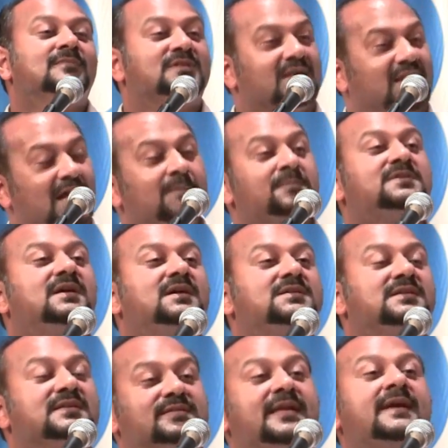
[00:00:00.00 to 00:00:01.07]
She comes here,
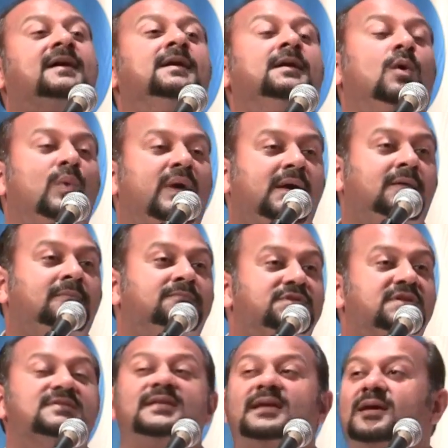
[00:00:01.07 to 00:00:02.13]
she's taken away,
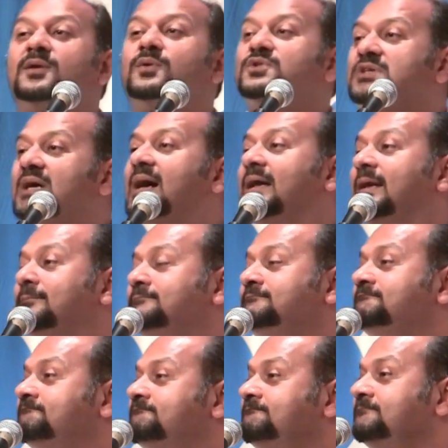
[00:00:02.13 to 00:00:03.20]
she's taken to Shah
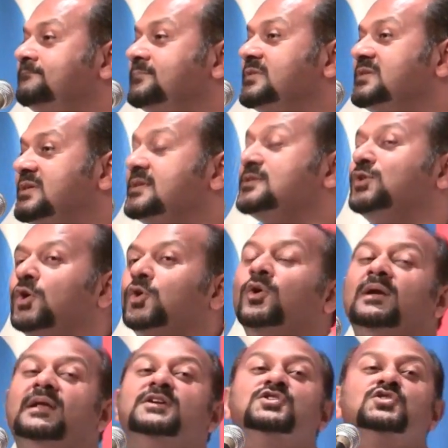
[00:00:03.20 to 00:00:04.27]
Alam. She's not
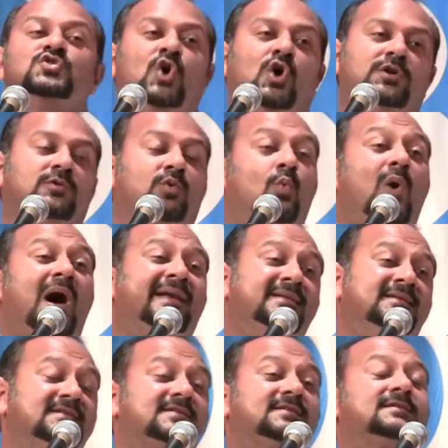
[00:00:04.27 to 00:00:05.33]
only shot
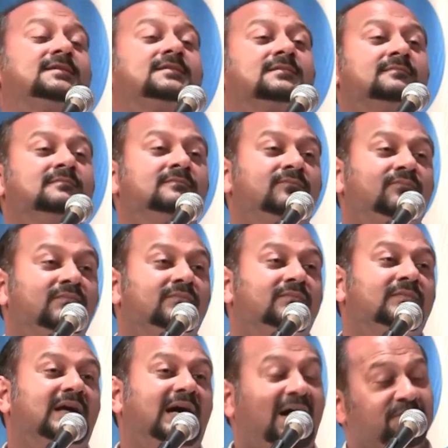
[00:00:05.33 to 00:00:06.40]
once,
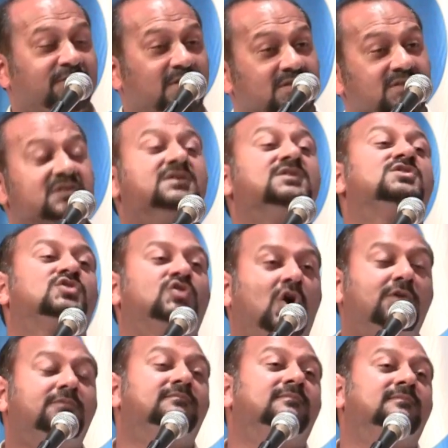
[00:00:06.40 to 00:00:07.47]
after she is
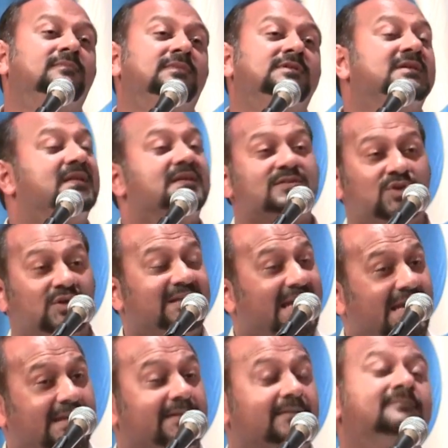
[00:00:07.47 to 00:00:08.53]
shot, she does not
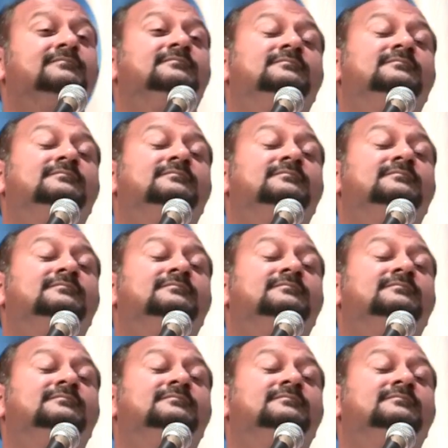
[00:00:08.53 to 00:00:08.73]
die.